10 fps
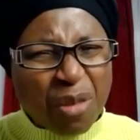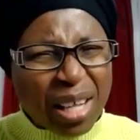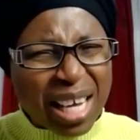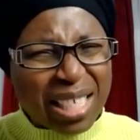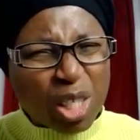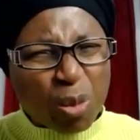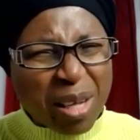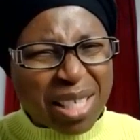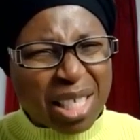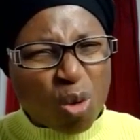Father, this
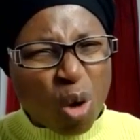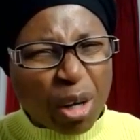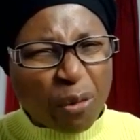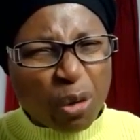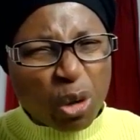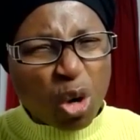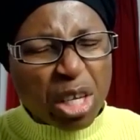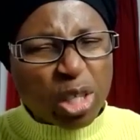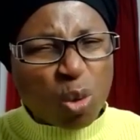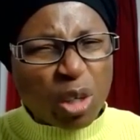person, is he working for you or
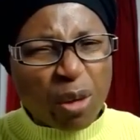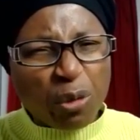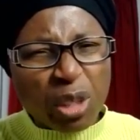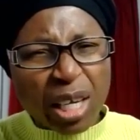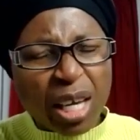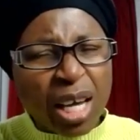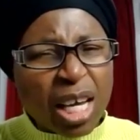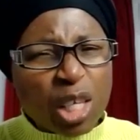is working for the,